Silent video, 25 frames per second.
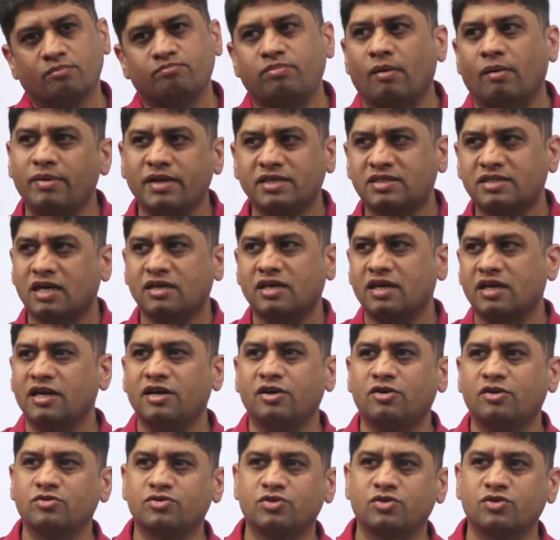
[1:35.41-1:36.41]
Public sector
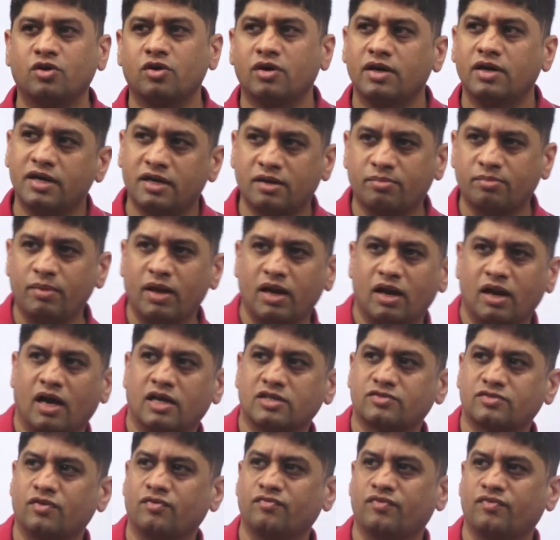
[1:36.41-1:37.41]
interviews, you know, it may
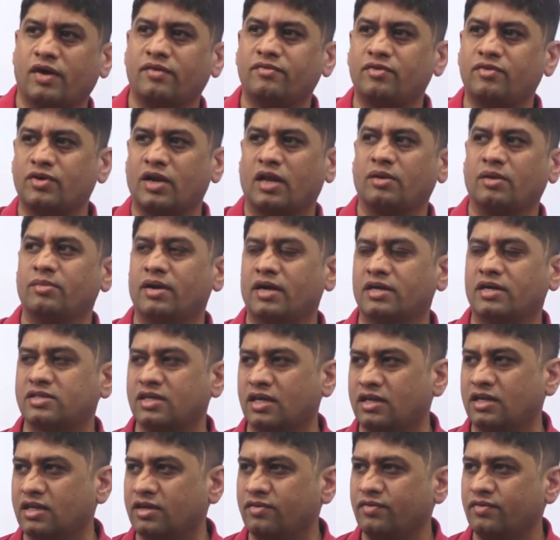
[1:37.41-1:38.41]
last from 5 to 10 minutes
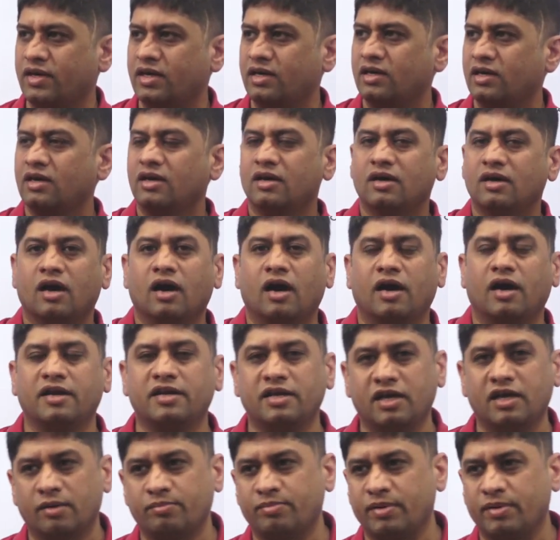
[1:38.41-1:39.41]
and they may
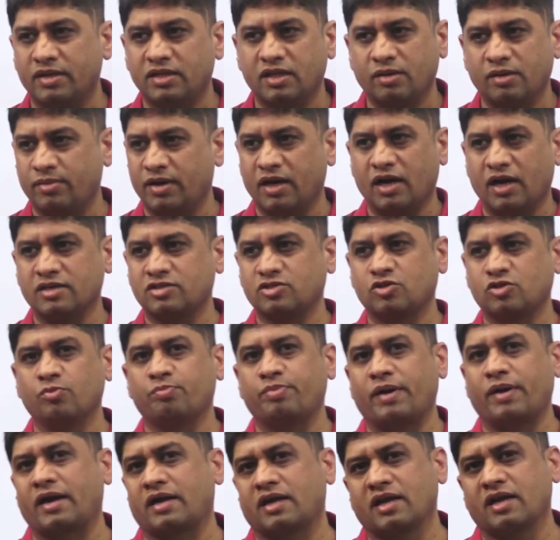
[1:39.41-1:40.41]
hurry up and they may ask you
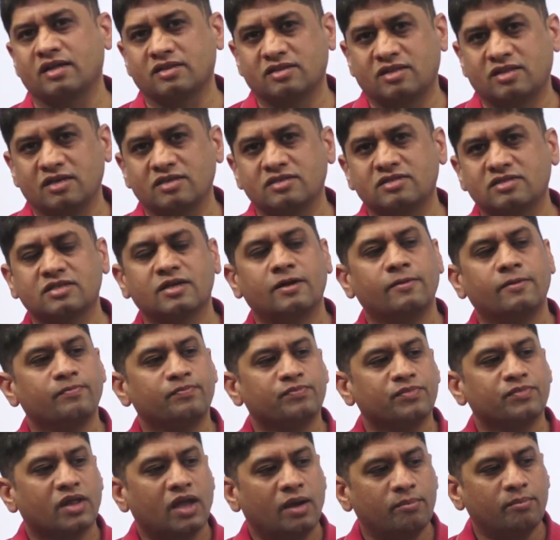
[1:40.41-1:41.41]
practical things.
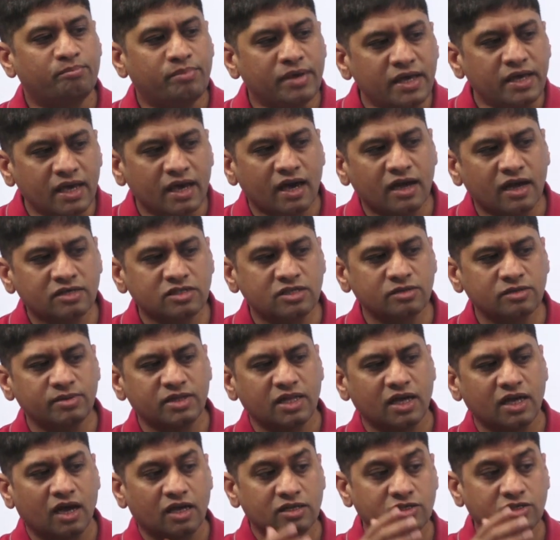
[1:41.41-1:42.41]
BARC may
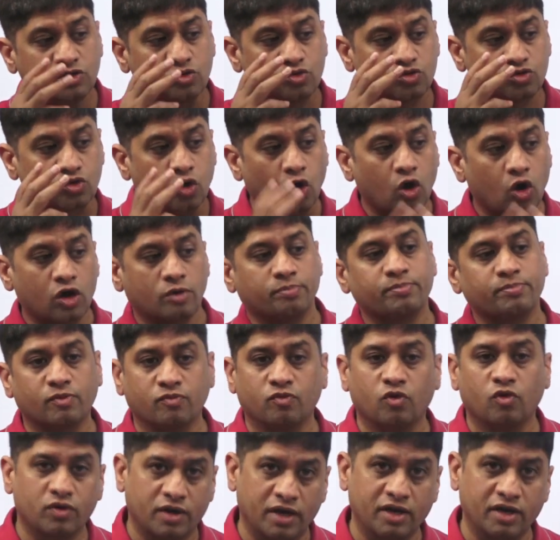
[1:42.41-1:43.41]
they ask you thought
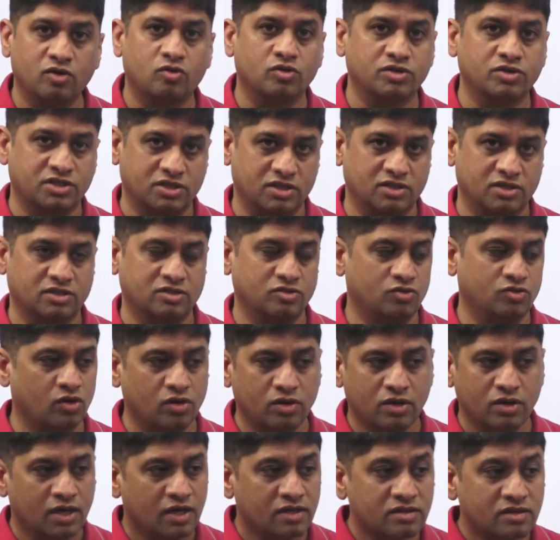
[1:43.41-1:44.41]
provoking questions, you
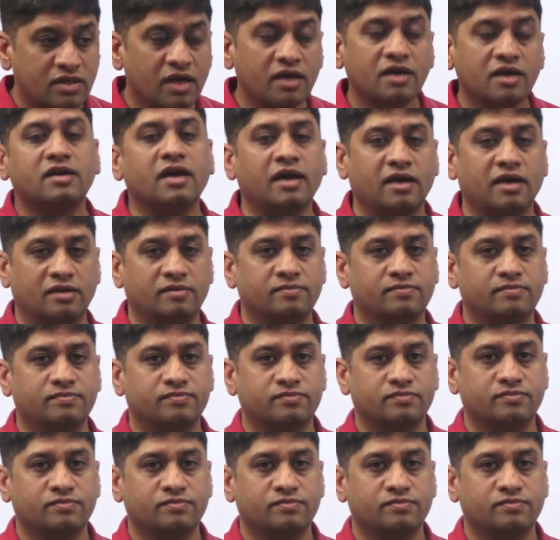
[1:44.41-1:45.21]
know, thinking.